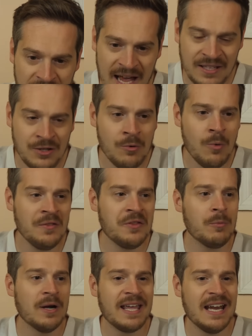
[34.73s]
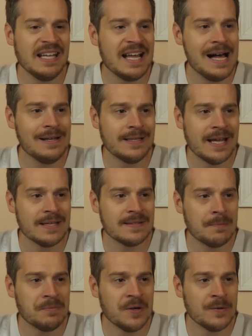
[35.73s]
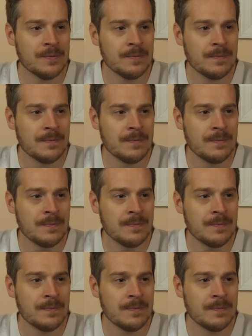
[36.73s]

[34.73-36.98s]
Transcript: I do wonder what Kenny Galladay is up to.